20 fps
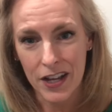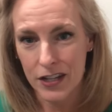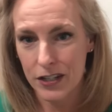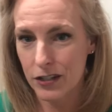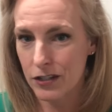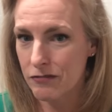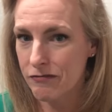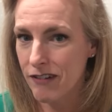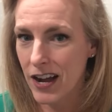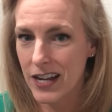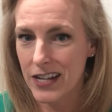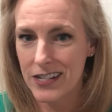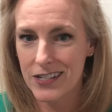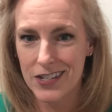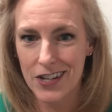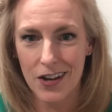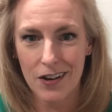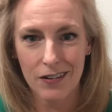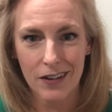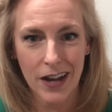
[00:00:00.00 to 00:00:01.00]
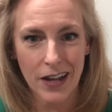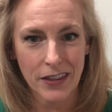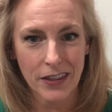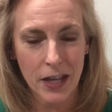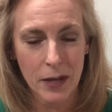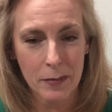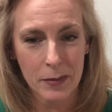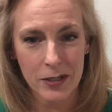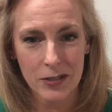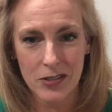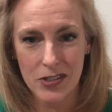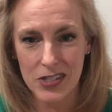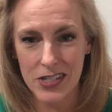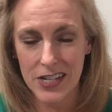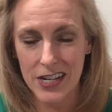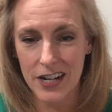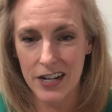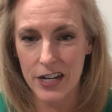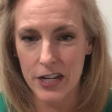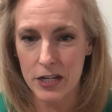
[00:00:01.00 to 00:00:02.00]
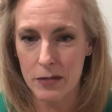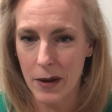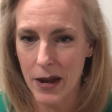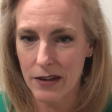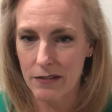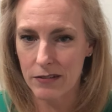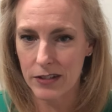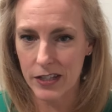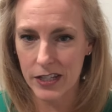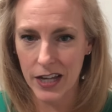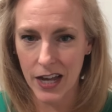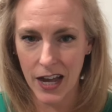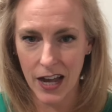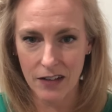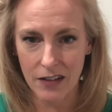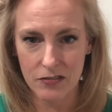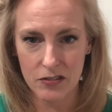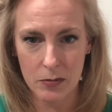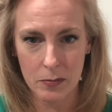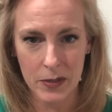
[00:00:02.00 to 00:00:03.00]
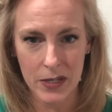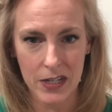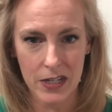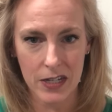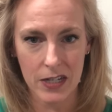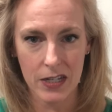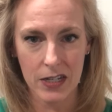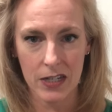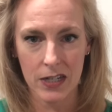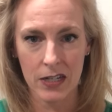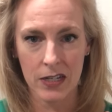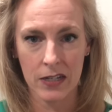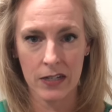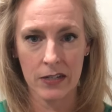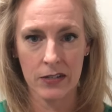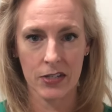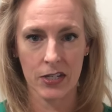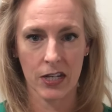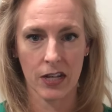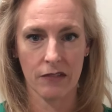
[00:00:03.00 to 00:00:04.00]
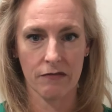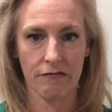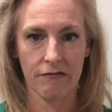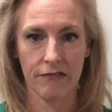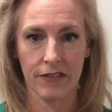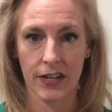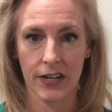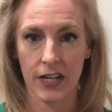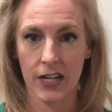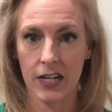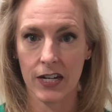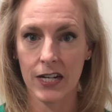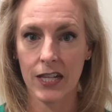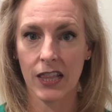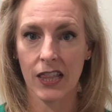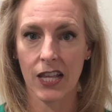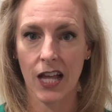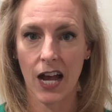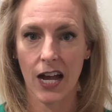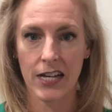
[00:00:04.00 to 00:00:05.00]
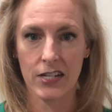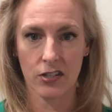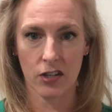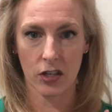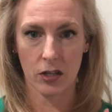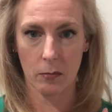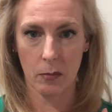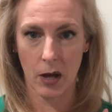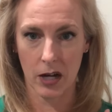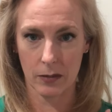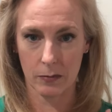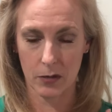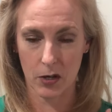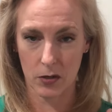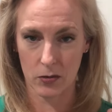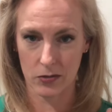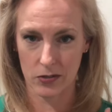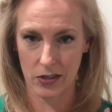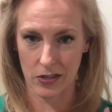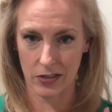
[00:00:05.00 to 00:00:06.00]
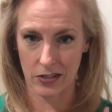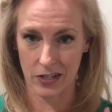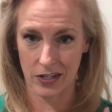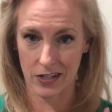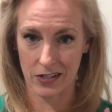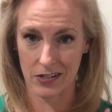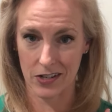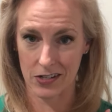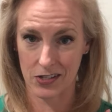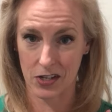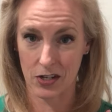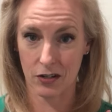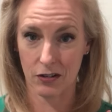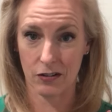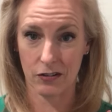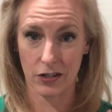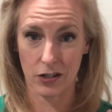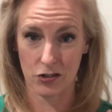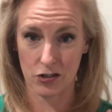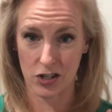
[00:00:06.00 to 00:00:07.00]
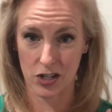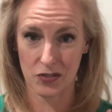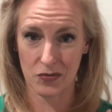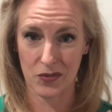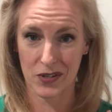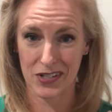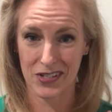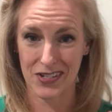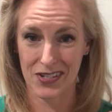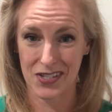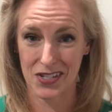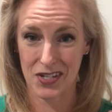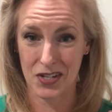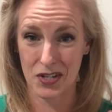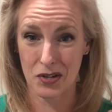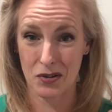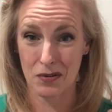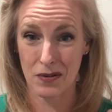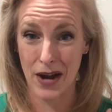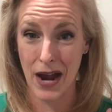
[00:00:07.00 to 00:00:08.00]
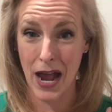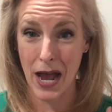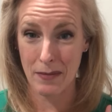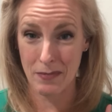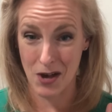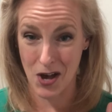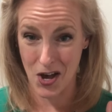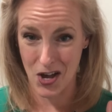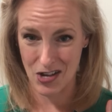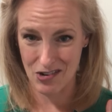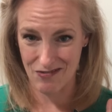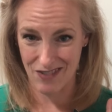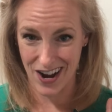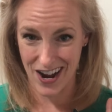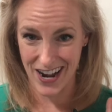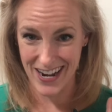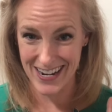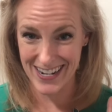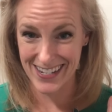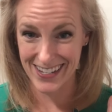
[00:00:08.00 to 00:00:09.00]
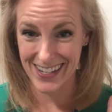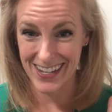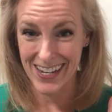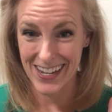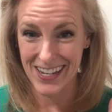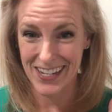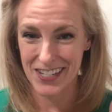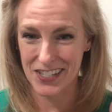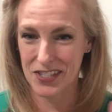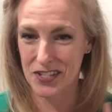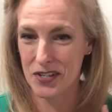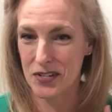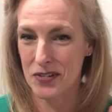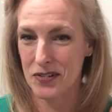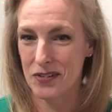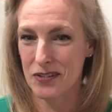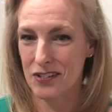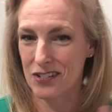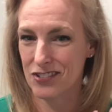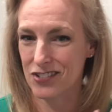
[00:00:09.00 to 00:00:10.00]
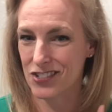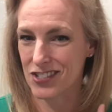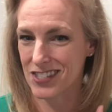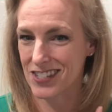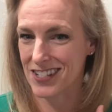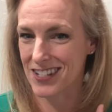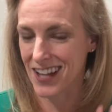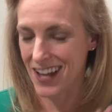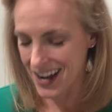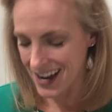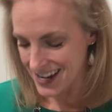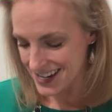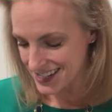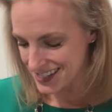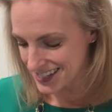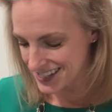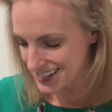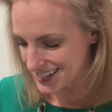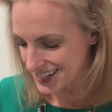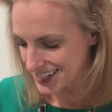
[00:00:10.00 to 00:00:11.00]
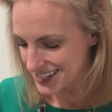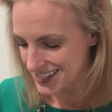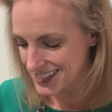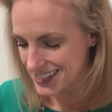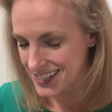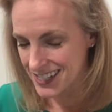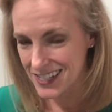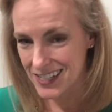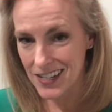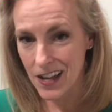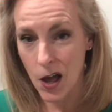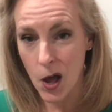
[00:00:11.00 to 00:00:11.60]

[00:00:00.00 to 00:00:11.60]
You'll find around that middle C area, you might really have to be easy and very light on the bottom note so that it doesn't, your chest voice doesn't grab on, right? So just nice and easy.